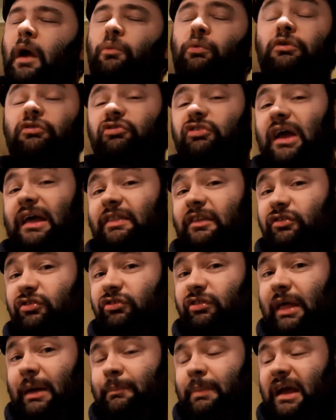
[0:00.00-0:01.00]
I wouldn't say this
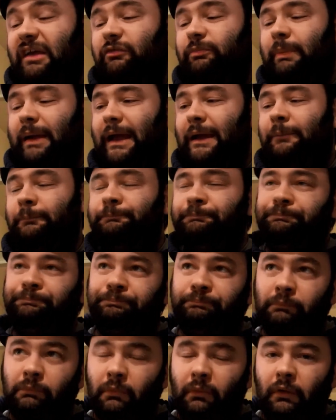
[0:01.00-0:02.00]
is their best beer.
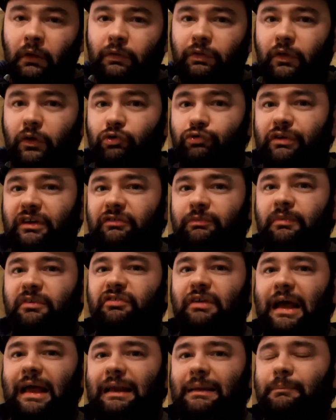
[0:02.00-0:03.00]
The
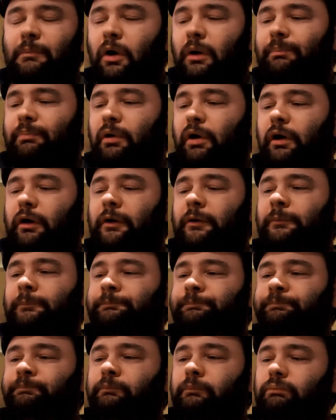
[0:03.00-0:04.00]
Christmas Ale in my book
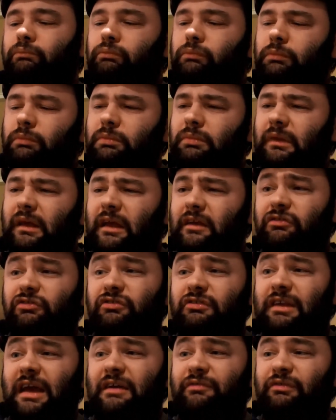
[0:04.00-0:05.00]
is
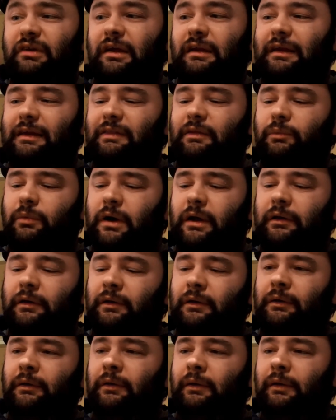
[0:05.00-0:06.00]
definitely the one.
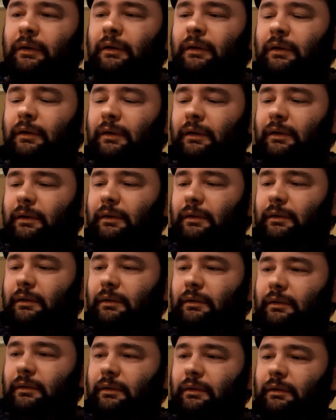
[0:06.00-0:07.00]

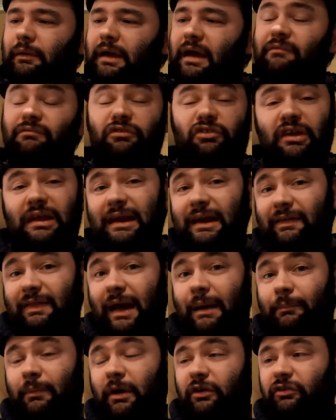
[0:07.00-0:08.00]
I haven't seen it
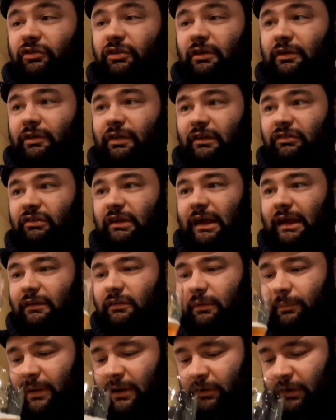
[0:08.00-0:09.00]
that much this year,
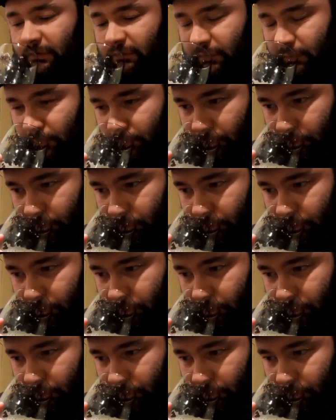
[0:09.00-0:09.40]
to be honest.